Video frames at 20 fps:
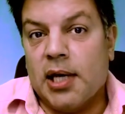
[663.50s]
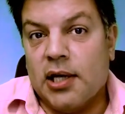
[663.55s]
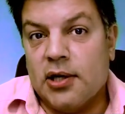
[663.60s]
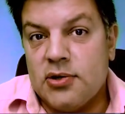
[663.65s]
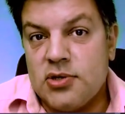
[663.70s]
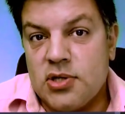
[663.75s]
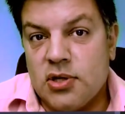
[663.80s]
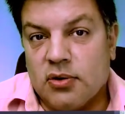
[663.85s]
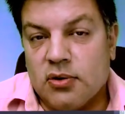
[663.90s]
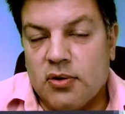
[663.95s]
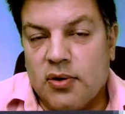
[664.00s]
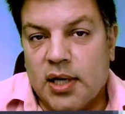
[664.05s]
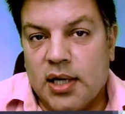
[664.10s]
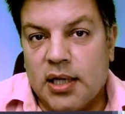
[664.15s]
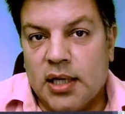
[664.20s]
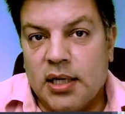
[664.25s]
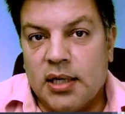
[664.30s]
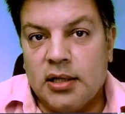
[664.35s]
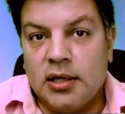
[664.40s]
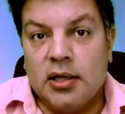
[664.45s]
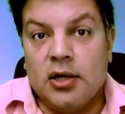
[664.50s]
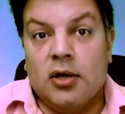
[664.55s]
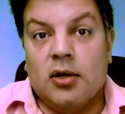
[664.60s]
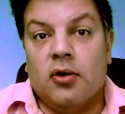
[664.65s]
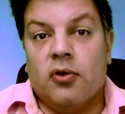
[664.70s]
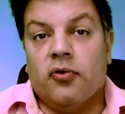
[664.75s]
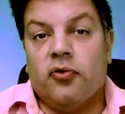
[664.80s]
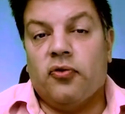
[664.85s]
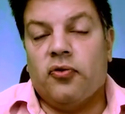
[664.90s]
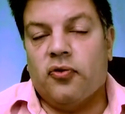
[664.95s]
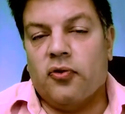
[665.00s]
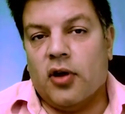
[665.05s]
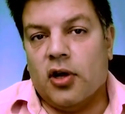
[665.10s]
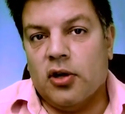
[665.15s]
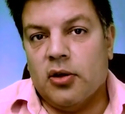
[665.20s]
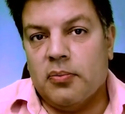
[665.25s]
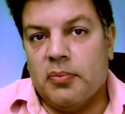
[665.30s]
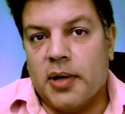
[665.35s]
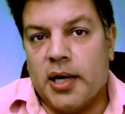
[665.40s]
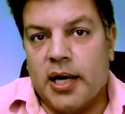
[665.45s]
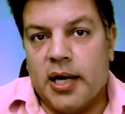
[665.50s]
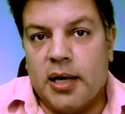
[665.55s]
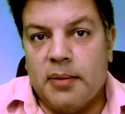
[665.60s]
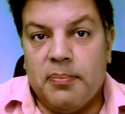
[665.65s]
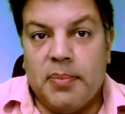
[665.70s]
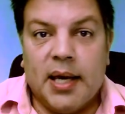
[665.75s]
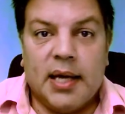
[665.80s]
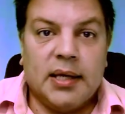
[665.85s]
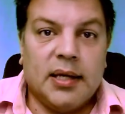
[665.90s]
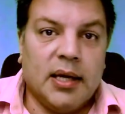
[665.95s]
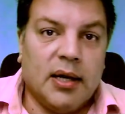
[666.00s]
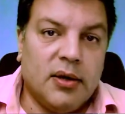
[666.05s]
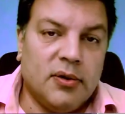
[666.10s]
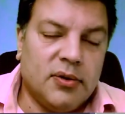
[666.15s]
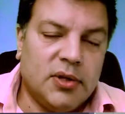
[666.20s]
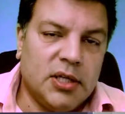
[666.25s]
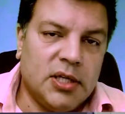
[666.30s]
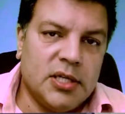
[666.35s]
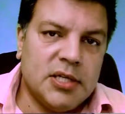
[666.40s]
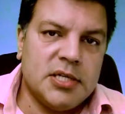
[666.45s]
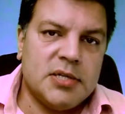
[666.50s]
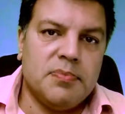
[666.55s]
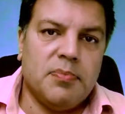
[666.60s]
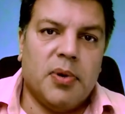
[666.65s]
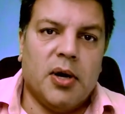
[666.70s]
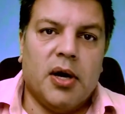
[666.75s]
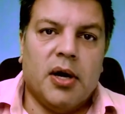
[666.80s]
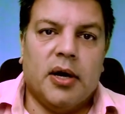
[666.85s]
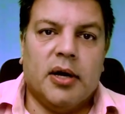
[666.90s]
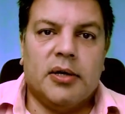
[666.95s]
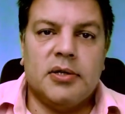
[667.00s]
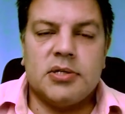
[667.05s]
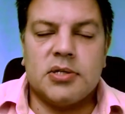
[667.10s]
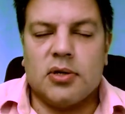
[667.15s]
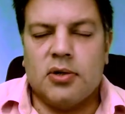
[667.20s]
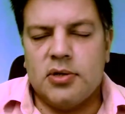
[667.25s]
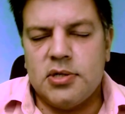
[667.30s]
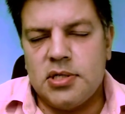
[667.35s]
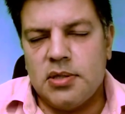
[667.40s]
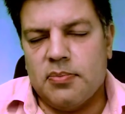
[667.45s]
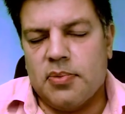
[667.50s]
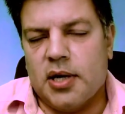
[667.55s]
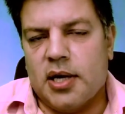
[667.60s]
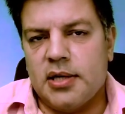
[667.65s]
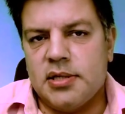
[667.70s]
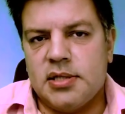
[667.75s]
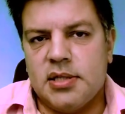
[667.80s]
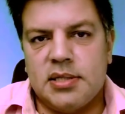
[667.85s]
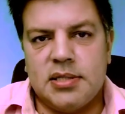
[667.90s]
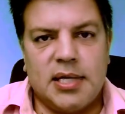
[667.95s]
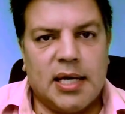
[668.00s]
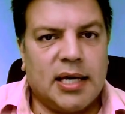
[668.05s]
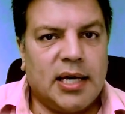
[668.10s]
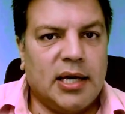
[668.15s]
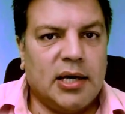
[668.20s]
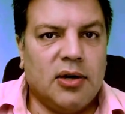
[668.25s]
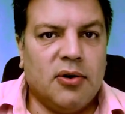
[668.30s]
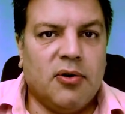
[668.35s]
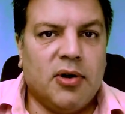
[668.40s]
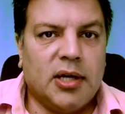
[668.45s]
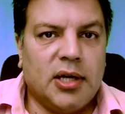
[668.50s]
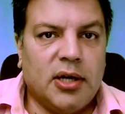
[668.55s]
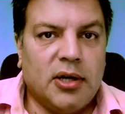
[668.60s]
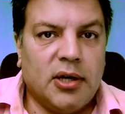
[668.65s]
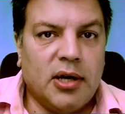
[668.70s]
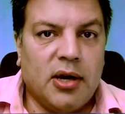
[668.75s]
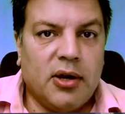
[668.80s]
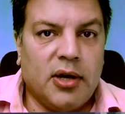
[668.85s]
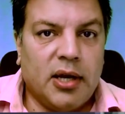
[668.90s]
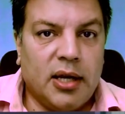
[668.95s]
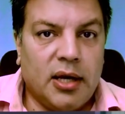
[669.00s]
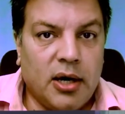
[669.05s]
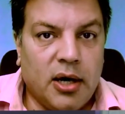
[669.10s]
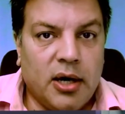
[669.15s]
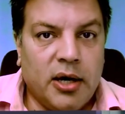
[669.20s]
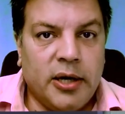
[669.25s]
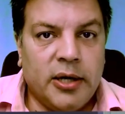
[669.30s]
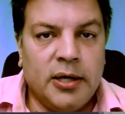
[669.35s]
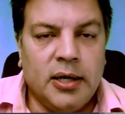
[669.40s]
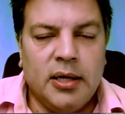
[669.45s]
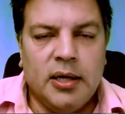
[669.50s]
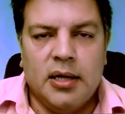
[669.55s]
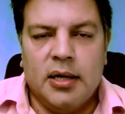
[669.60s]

letters of credit, followed by bank guarantees, bonds, currency deposits. I can go on and on and on.